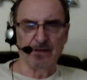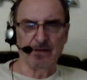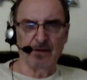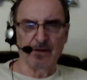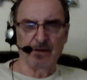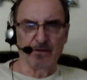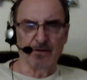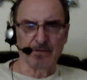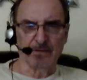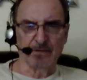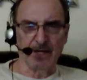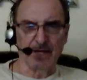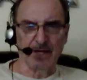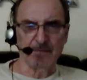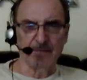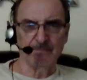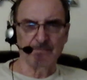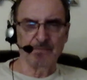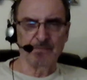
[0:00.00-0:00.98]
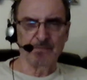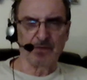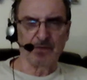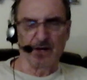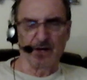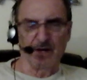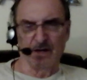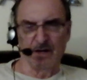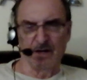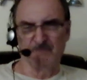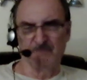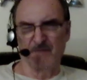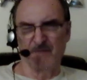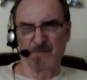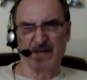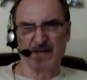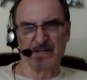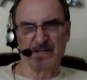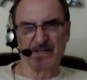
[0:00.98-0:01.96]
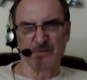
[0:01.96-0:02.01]
Okay? I
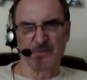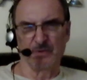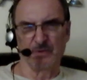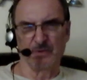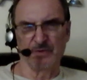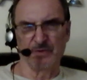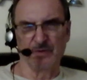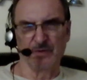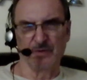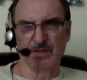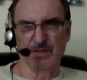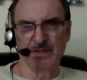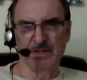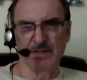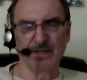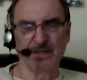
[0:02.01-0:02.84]
hate the word donate.